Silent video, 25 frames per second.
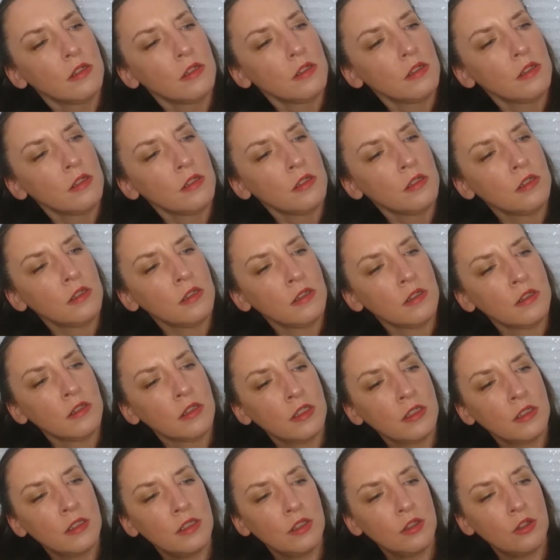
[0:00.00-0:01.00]
And
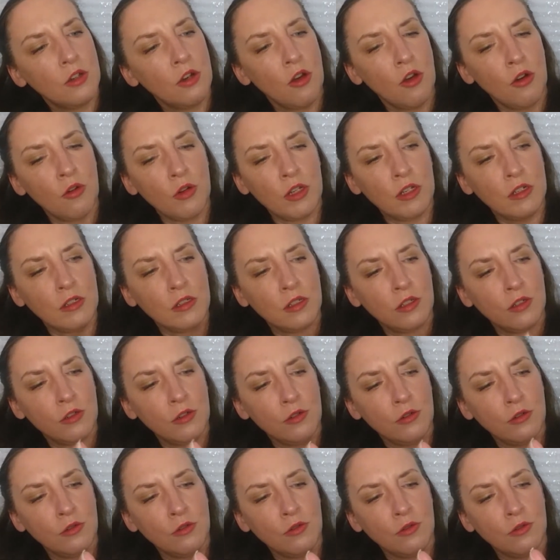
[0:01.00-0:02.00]
let's go
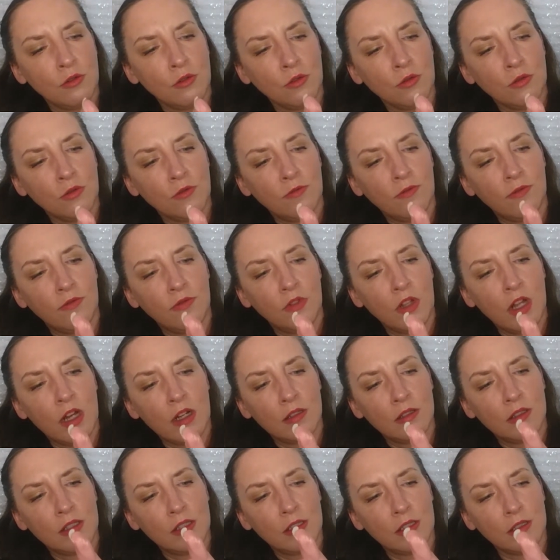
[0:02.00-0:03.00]
into
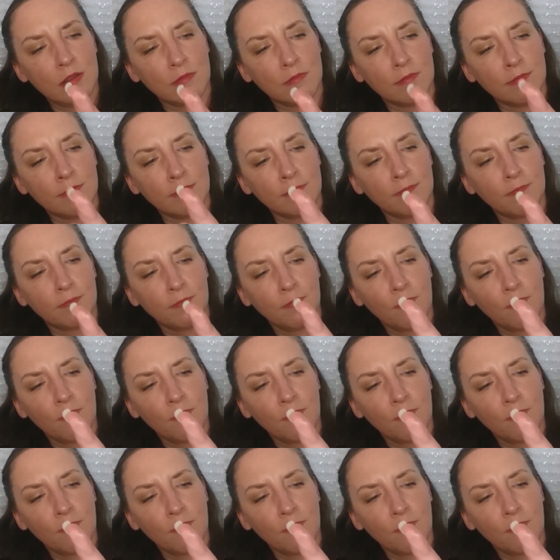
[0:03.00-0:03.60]
Flotsam.